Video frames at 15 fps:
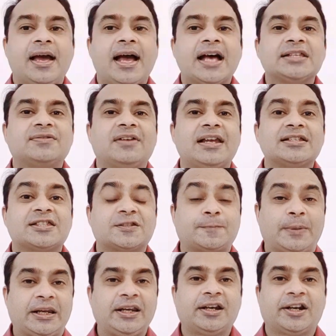as well as
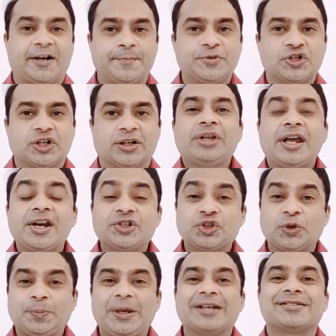splenic rupture, there
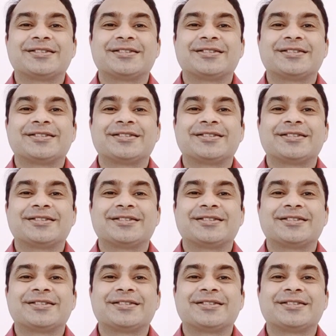should be a